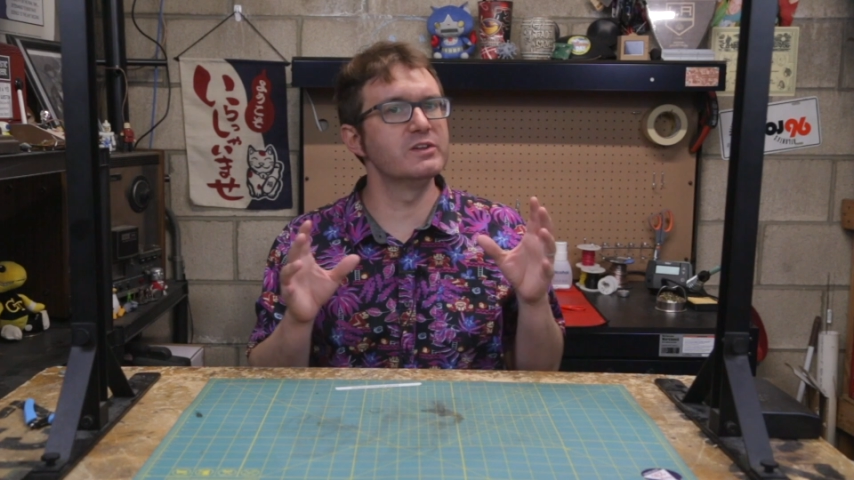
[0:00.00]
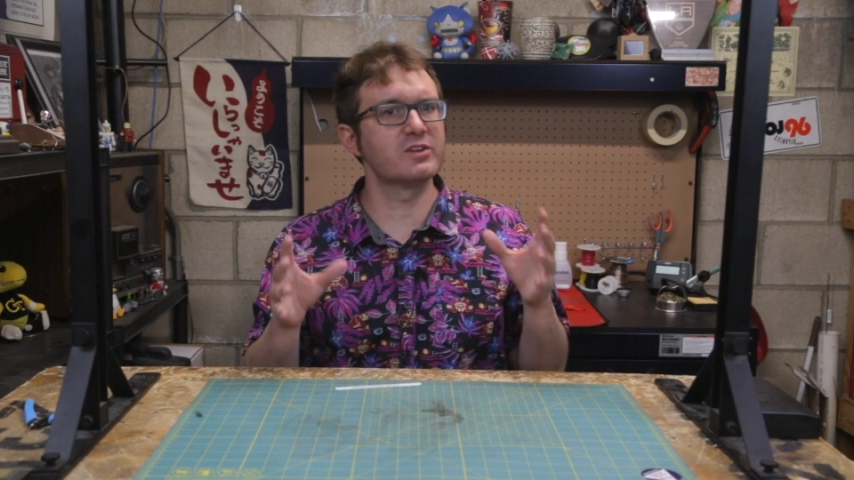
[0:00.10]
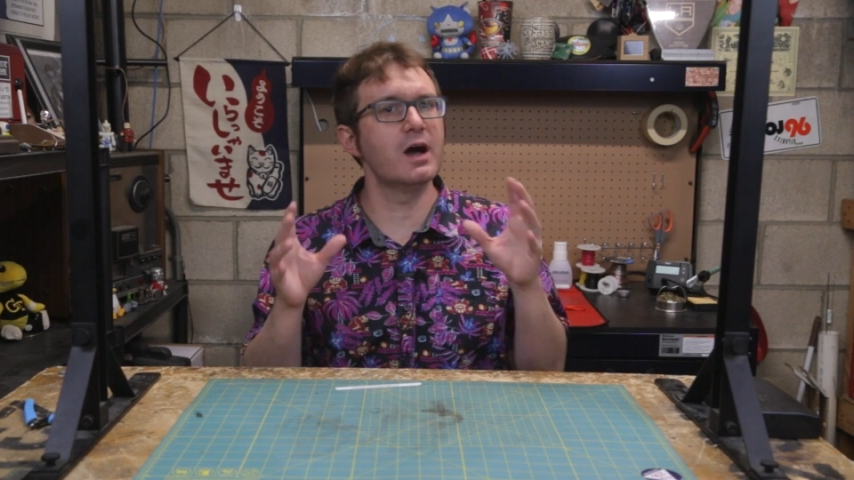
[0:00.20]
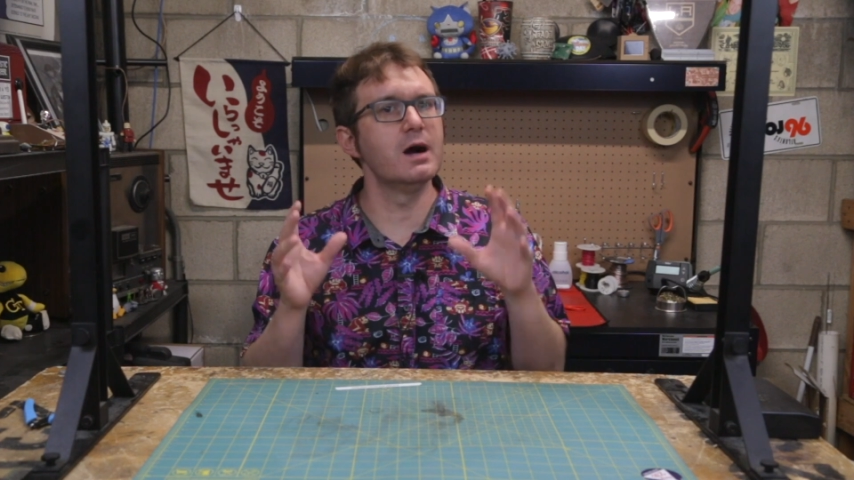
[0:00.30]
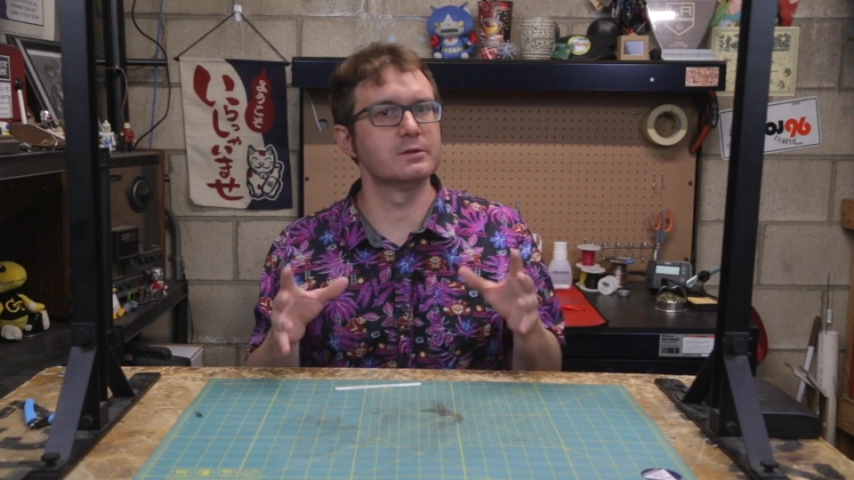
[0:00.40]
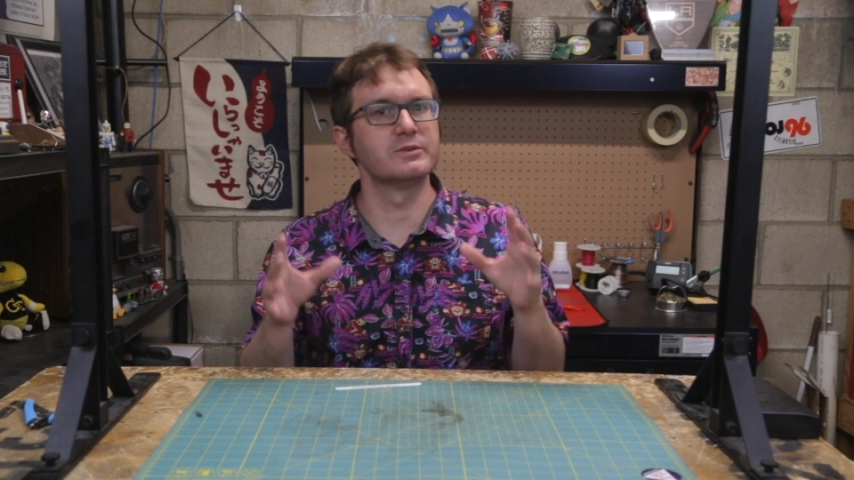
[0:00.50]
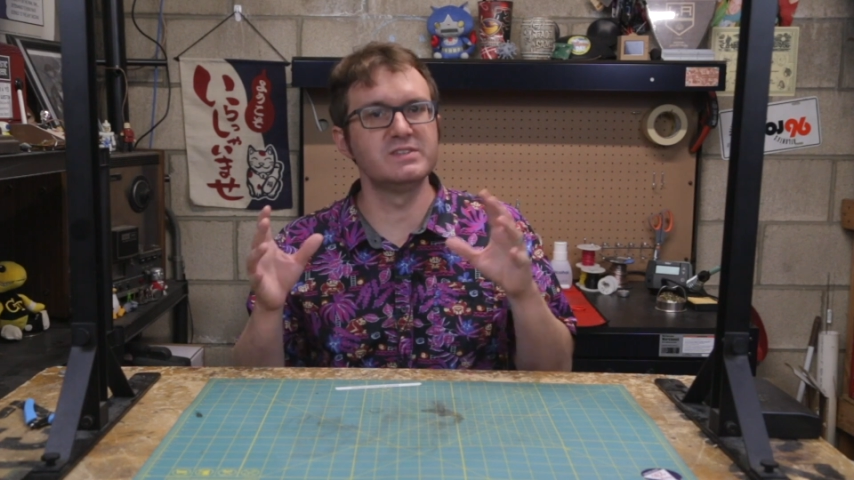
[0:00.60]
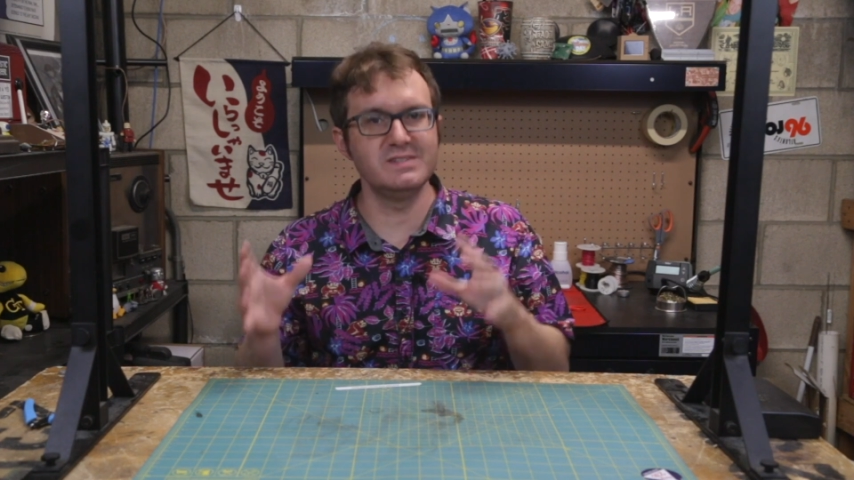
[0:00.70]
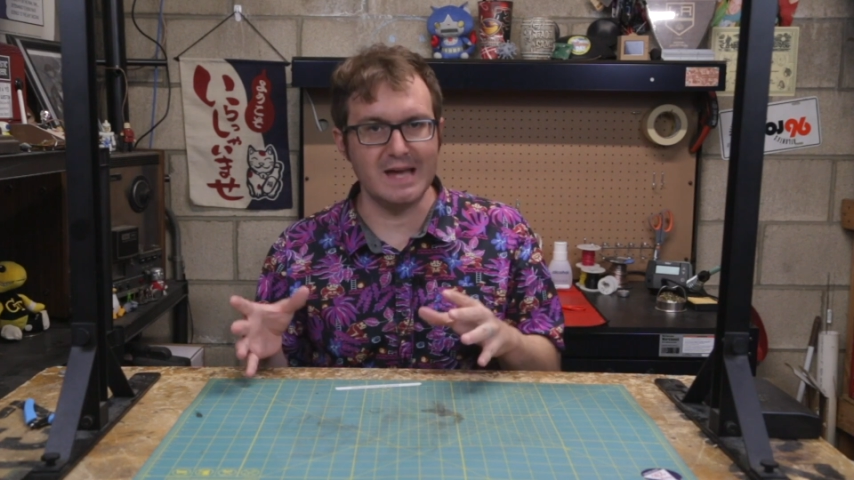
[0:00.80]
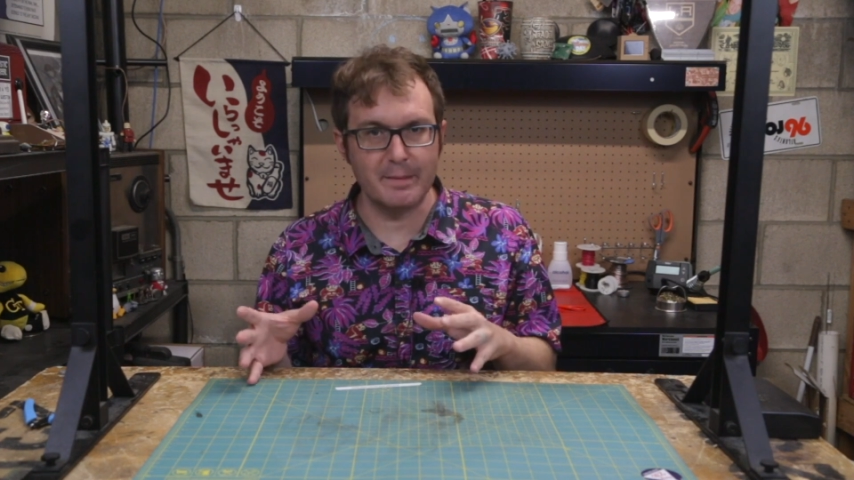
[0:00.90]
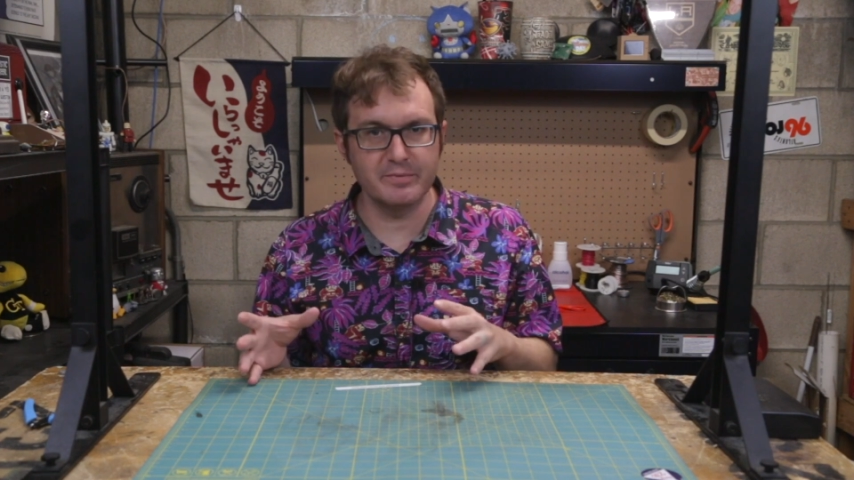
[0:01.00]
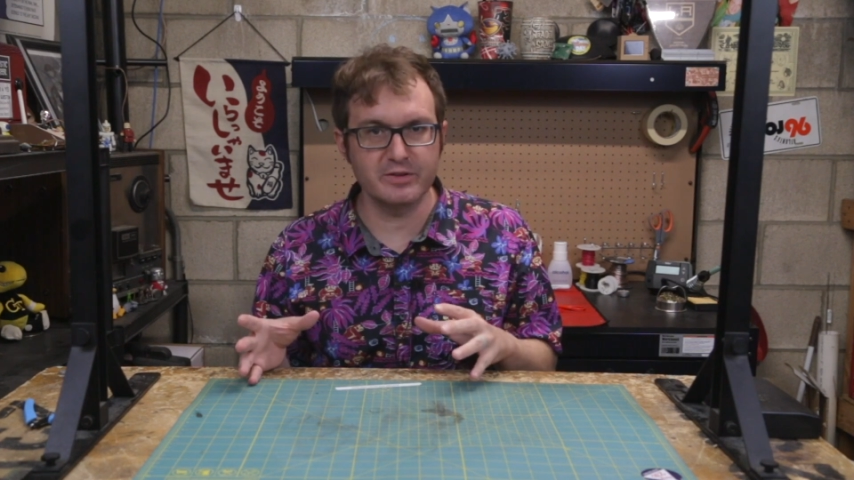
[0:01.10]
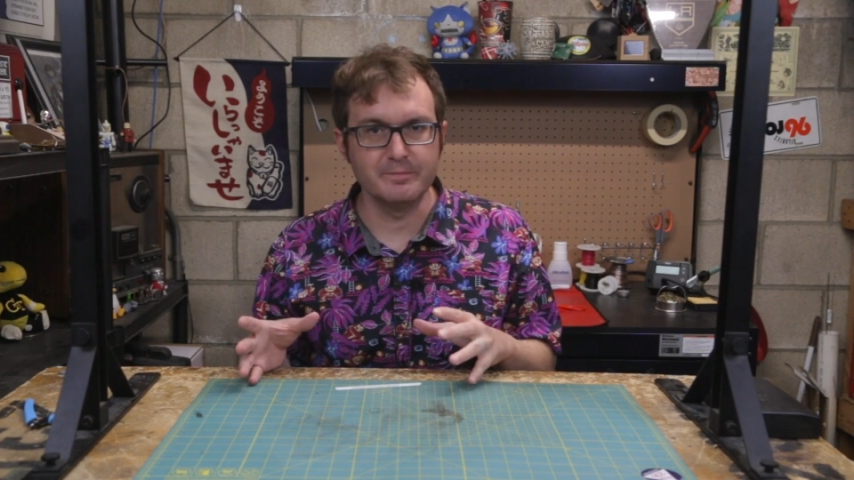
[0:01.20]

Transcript: as color depth.